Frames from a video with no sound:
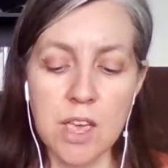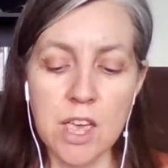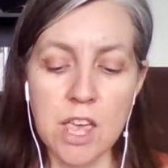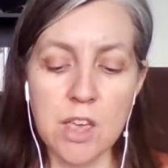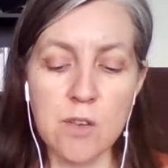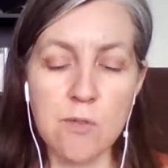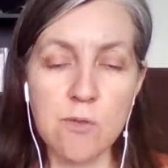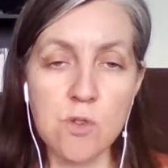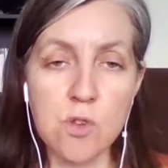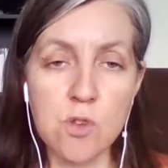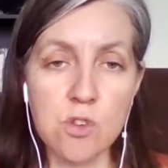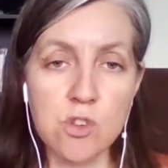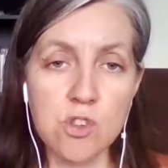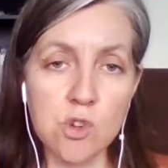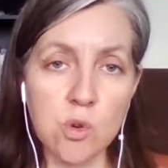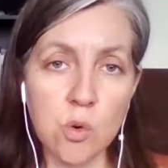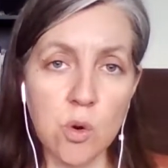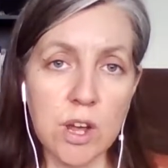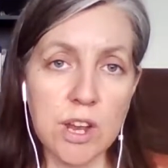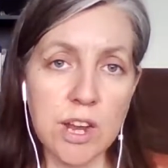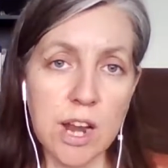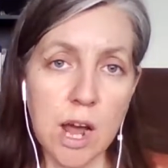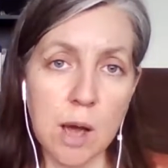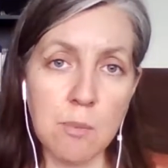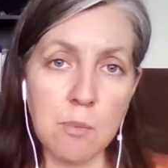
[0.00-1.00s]
if you
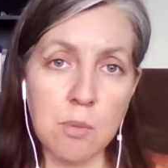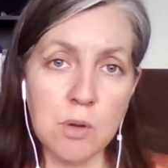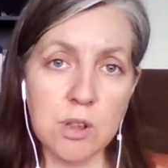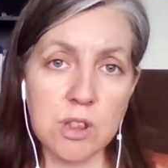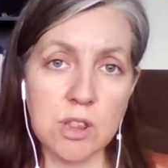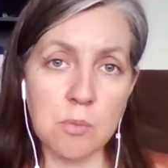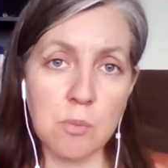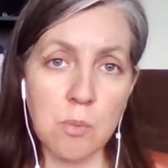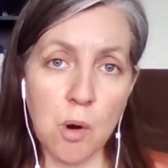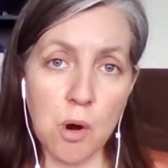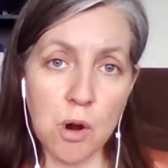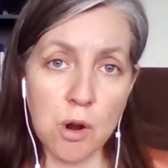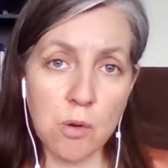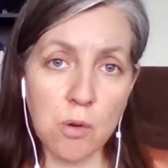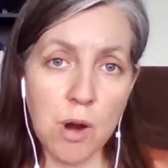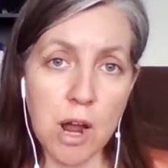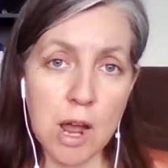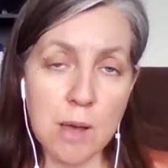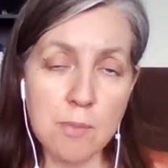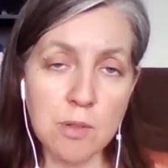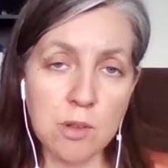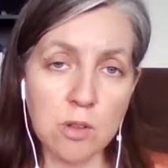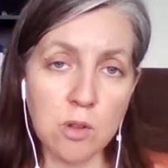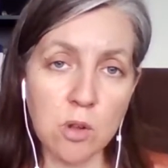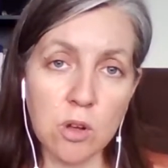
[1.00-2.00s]
join up with the
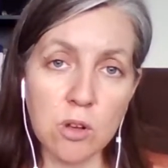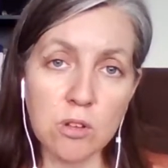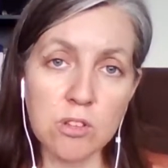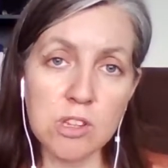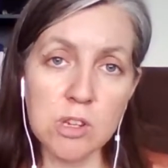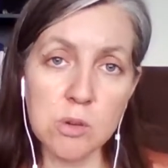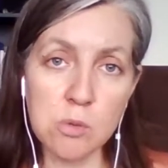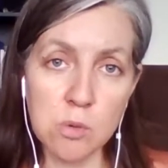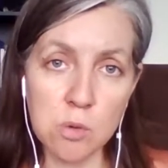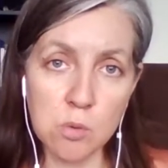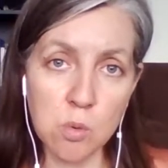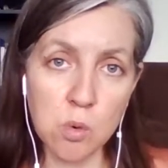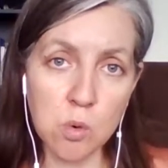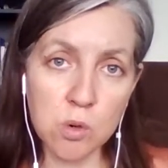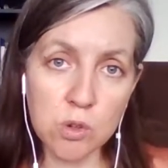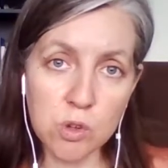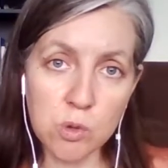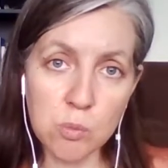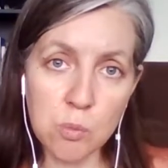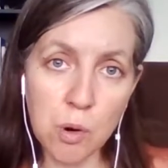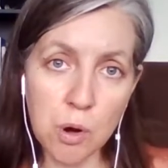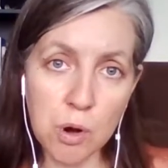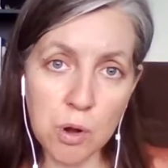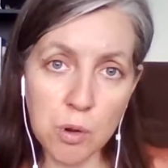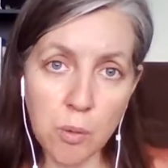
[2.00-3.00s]
program, the loyalty rewards
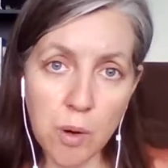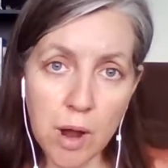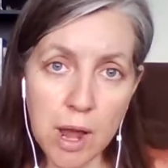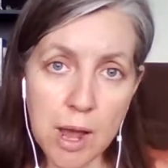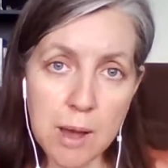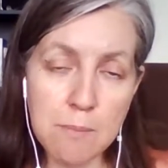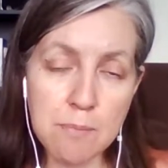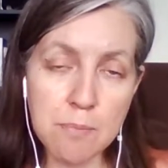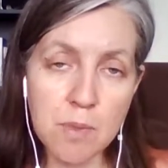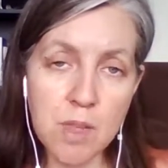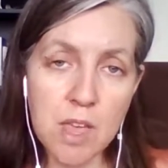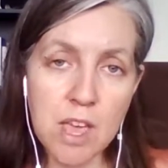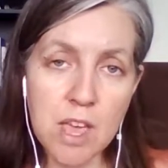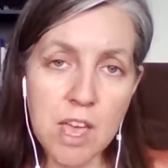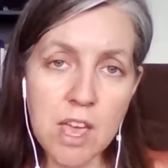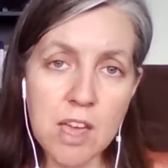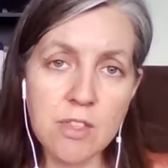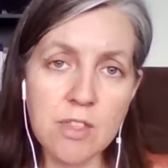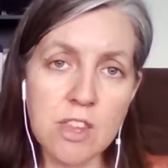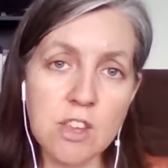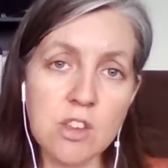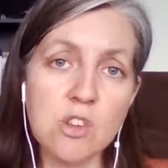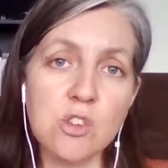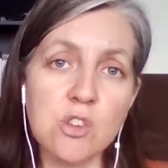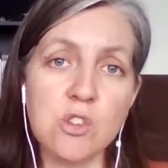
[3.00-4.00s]
program,
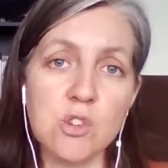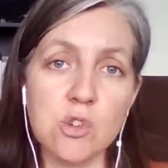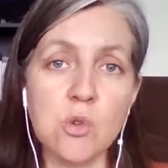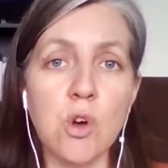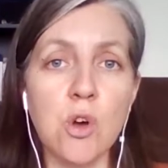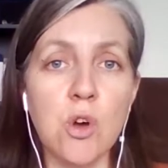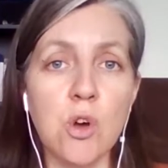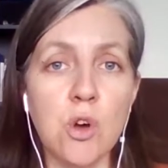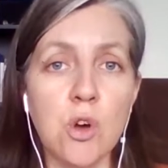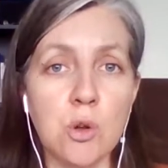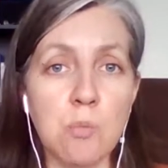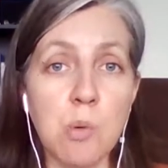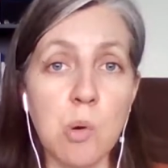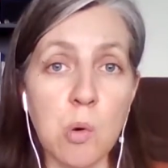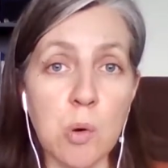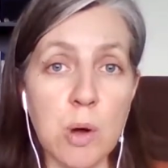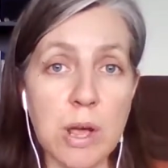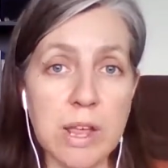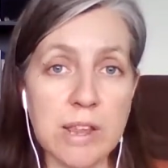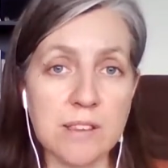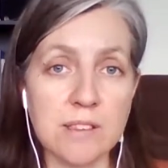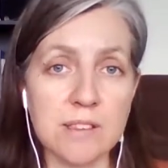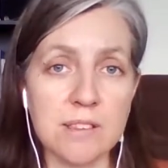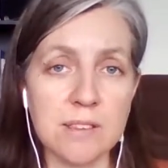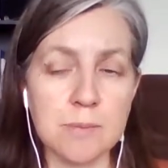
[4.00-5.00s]
then you do earn
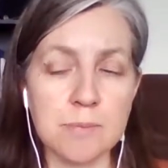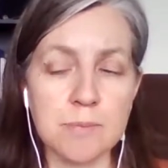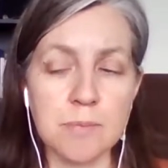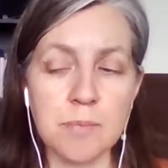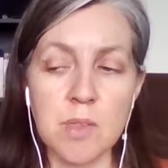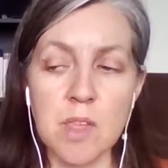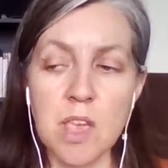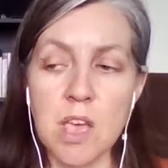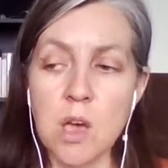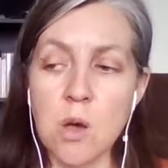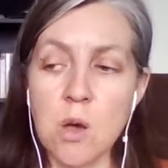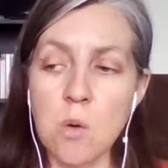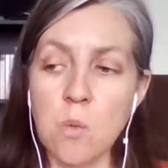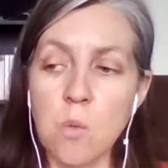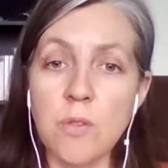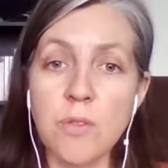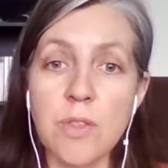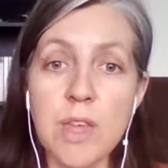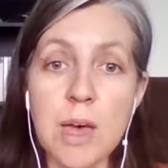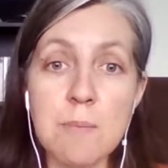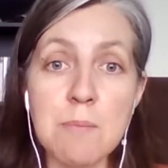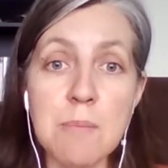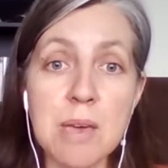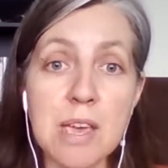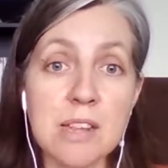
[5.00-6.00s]
points. what
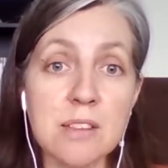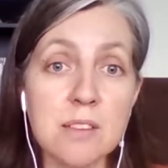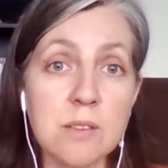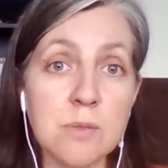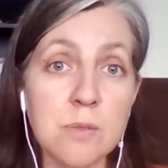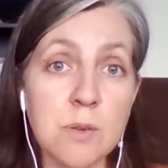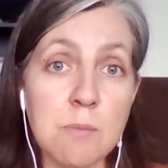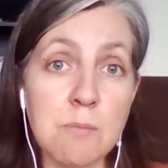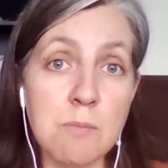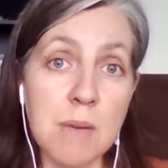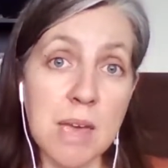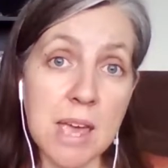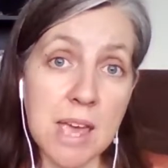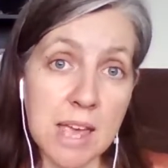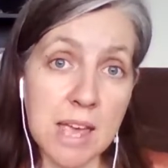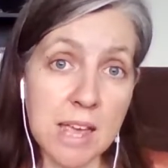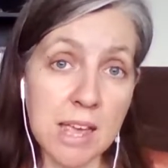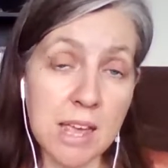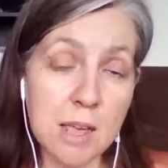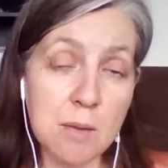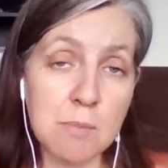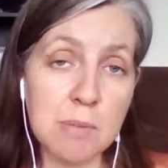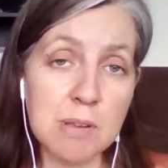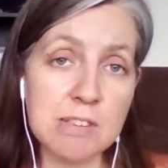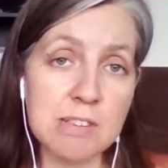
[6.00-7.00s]
that means for
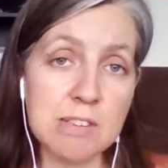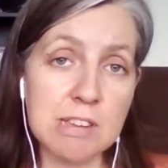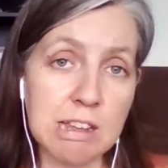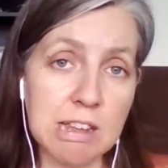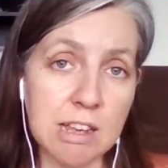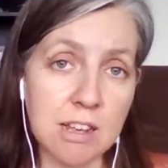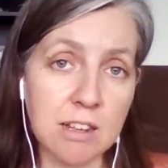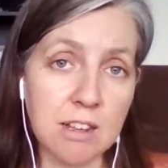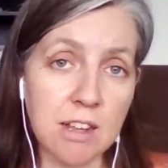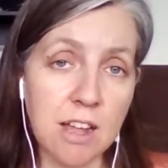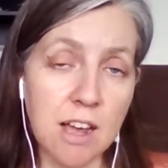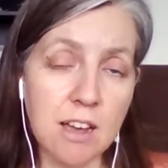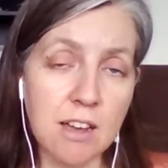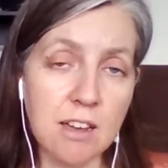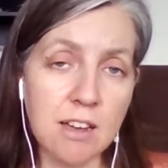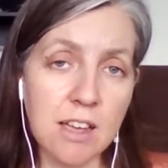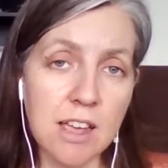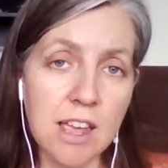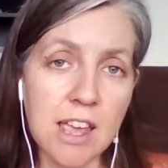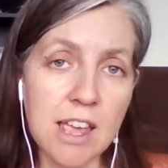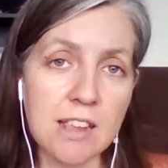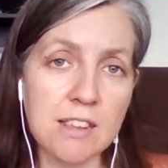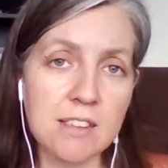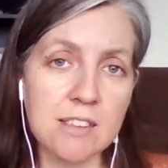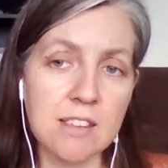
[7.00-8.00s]
me in particular
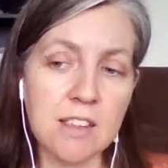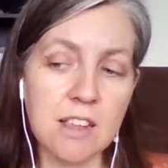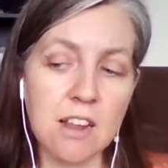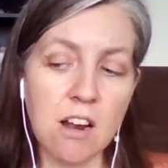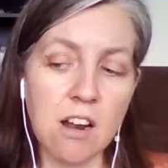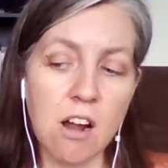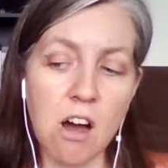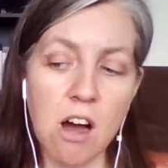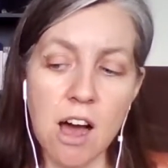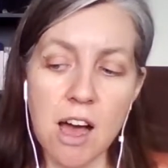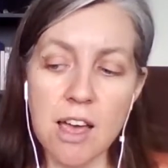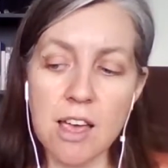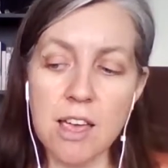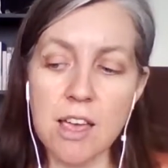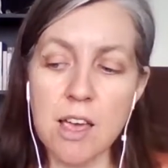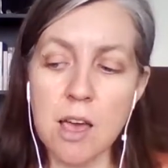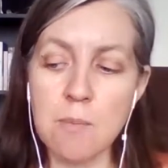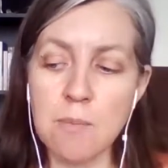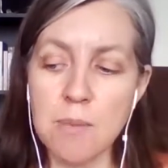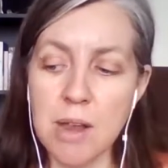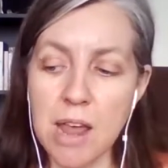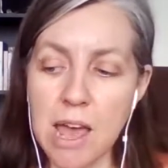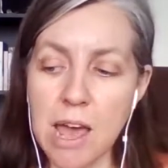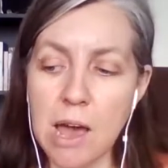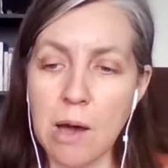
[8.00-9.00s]
is that I
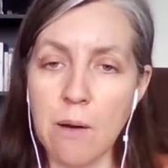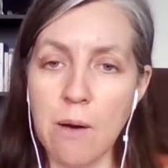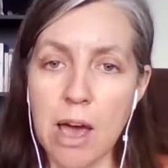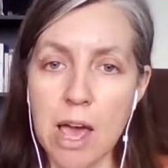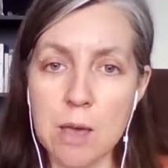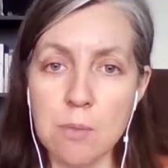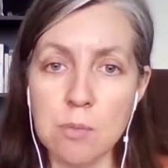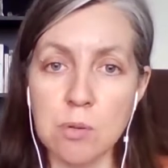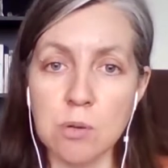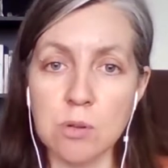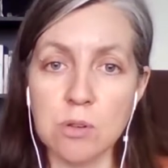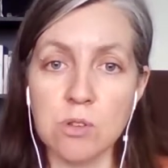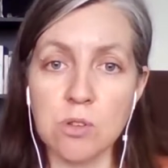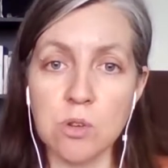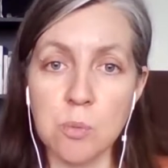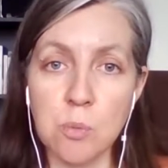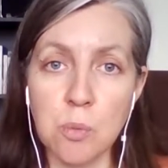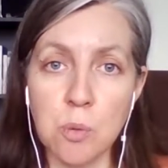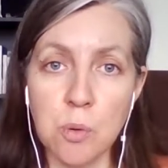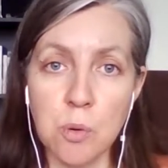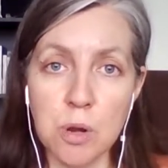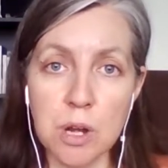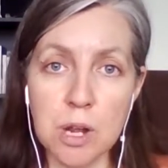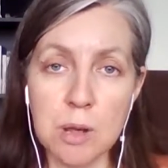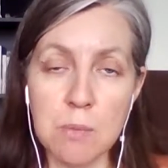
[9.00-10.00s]
am now able to
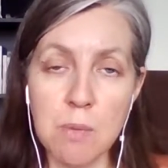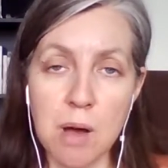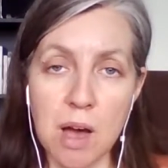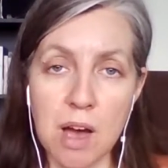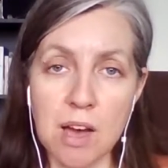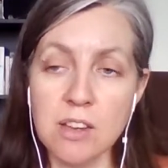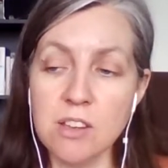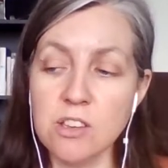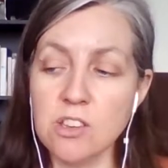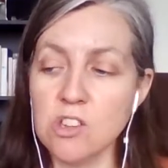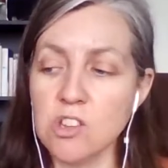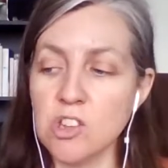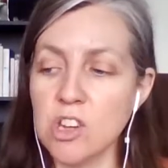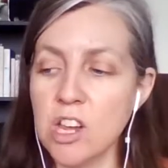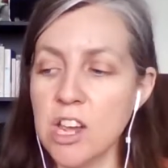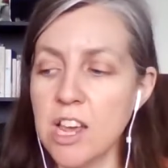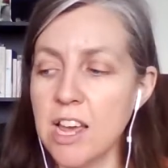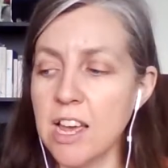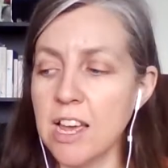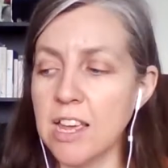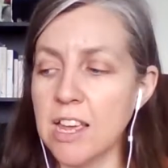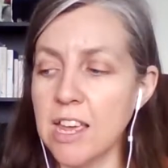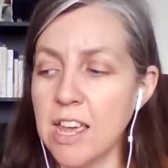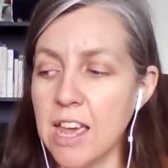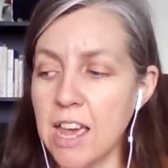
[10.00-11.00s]
pretty much
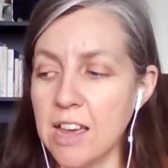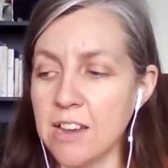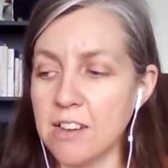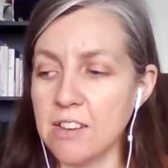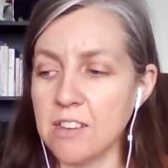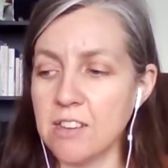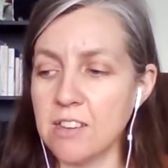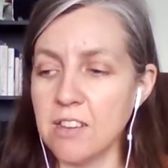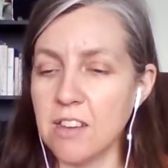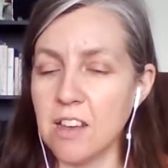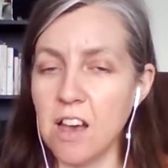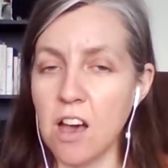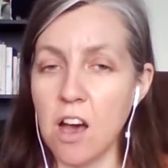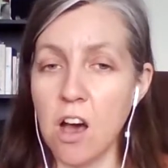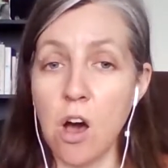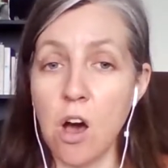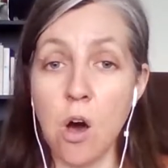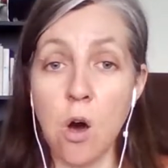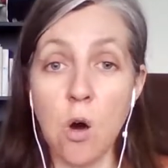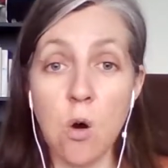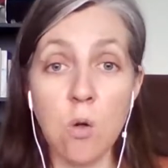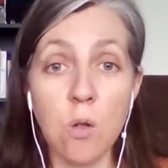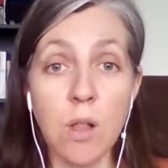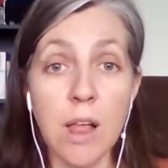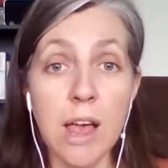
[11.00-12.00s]
get a
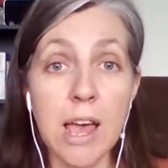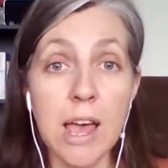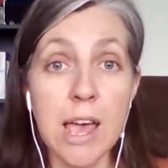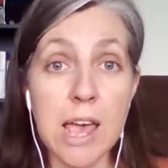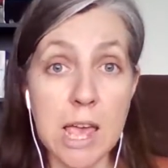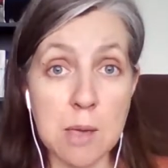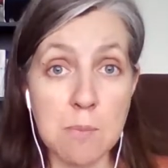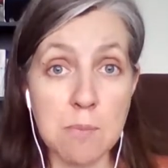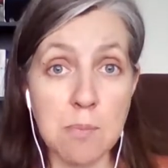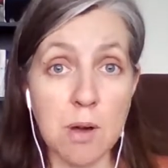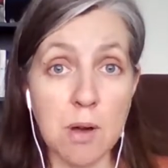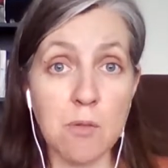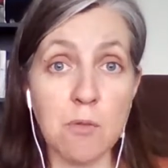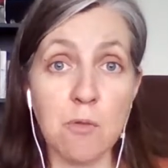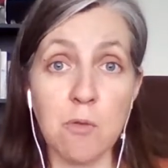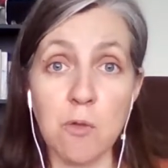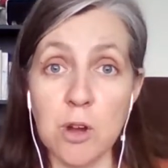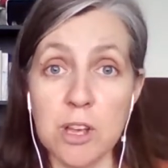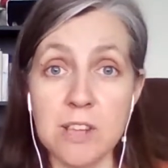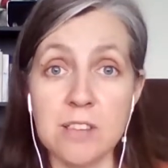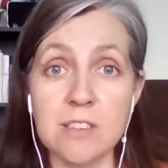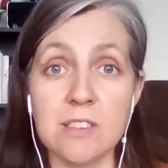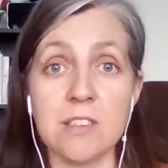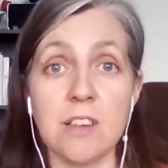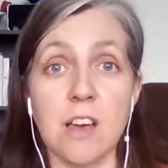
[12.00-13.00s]
whole heap of
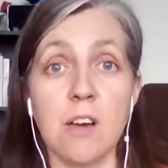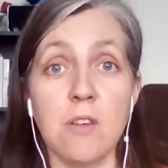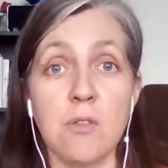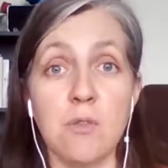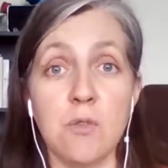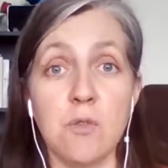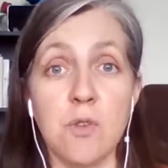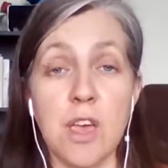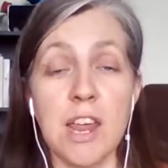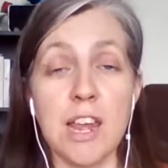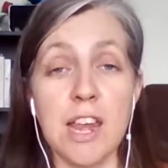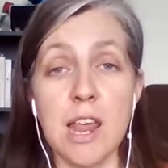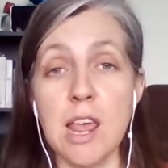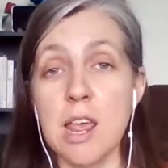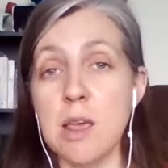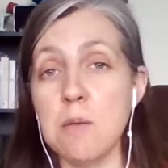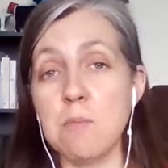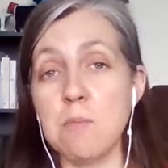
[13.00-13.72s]
free stuff in